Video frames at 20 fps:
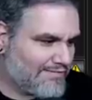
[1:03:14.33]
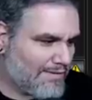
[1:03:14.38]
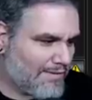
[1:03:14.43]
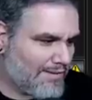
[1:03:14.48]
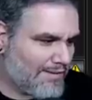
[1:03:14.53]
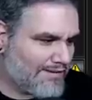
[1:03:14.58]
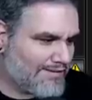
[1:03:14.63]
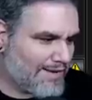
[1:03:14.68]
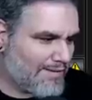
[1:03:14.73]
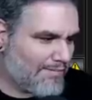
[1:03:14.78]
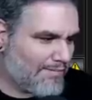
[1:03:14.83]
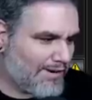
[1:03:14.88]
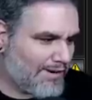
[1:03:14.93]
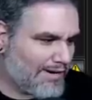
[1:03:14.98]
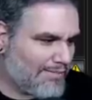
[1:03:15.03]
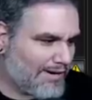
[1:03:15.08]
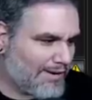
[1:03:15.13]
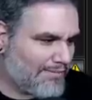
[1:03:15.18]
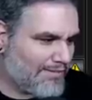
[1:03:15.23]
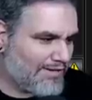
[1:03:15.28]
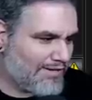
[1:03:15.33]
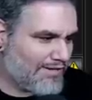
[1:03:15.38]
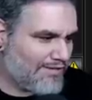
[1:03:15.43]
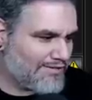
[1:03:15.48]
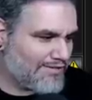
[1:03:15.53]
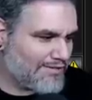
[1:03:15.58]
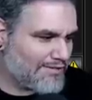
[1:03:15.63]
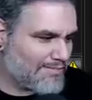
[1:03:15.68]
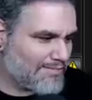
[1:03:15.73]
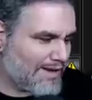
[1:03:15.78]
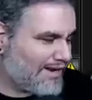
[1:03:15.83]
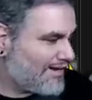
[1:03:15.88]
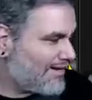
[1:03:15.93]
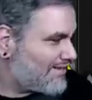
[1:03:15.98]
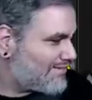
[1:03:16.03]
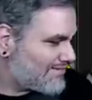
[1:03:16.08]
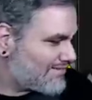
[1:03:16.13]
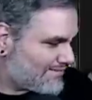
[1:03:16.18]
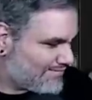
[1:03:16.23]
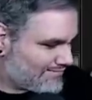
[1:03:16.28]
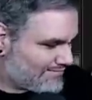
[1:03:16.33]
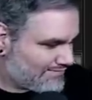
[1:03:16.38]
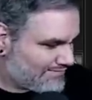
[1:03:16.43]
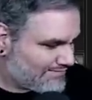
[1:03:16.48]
Remember that time in Breaking Bad where they use those magnets?